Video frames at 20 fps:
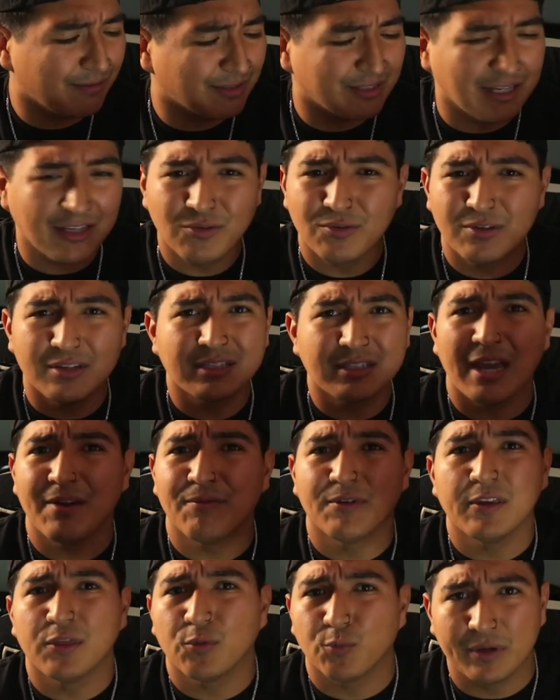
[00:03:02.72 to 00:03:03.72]
send you this
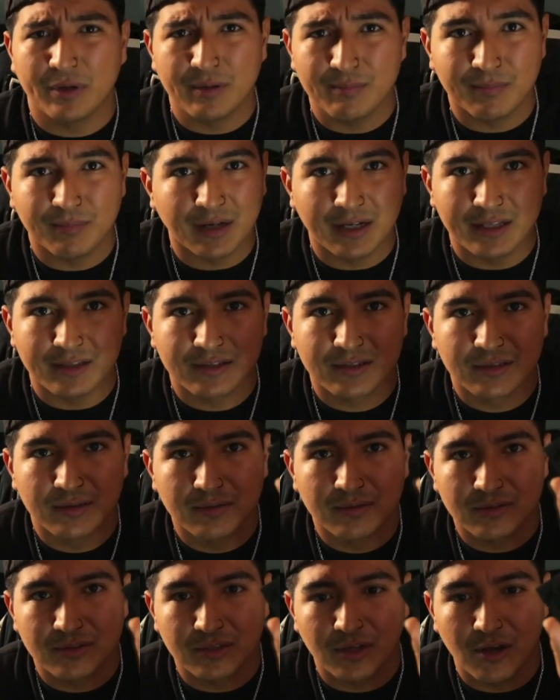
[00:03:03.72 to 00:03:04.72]
every three months.
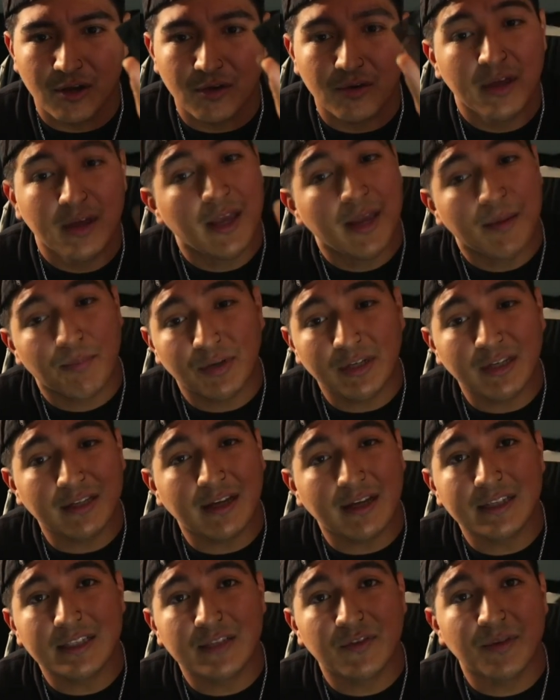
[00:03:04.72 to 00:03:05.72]
So pretty
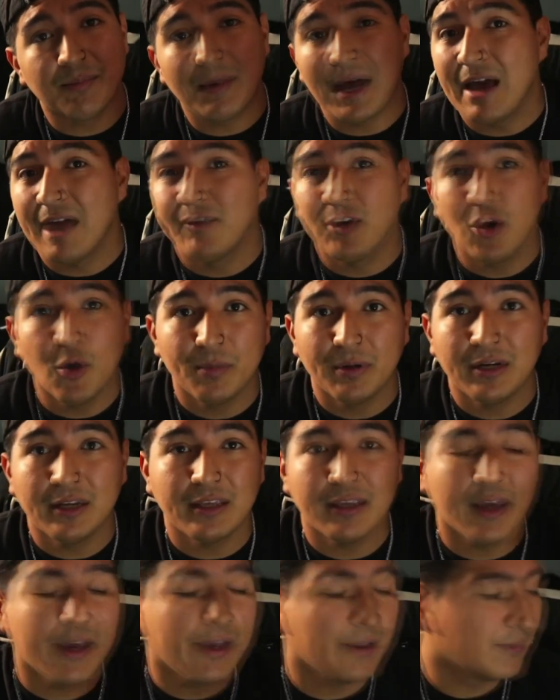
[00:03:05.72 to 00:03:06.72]
nice of them. I haven't opened it
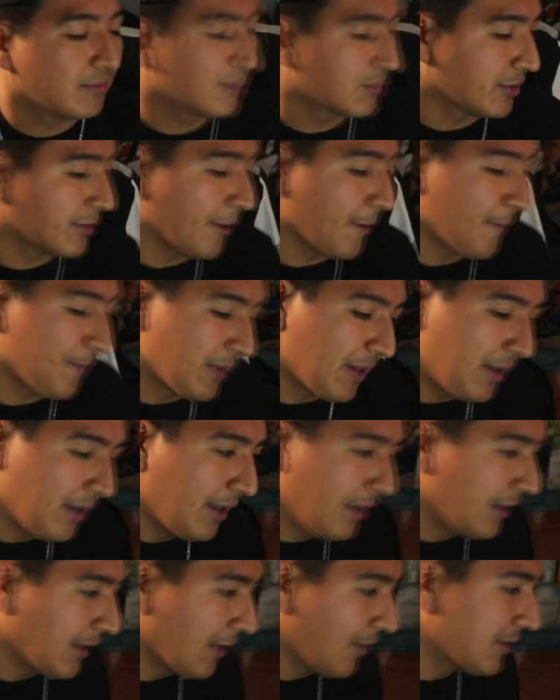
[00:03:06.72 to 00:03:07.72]
yet, so
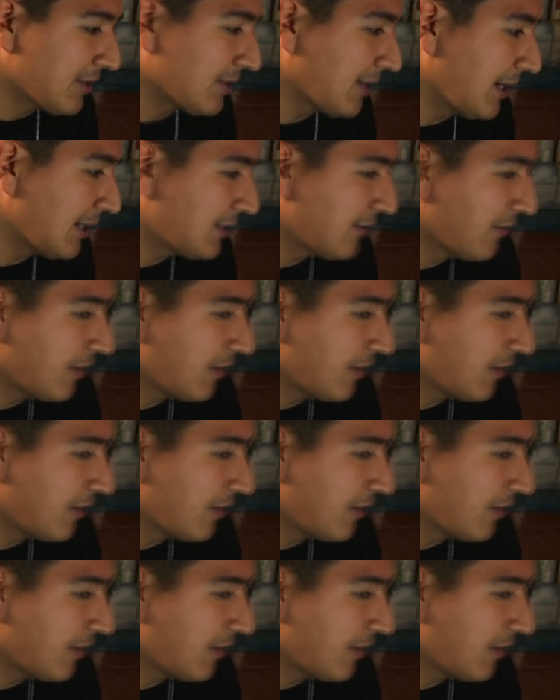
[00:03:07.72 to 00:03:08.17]
that was nice of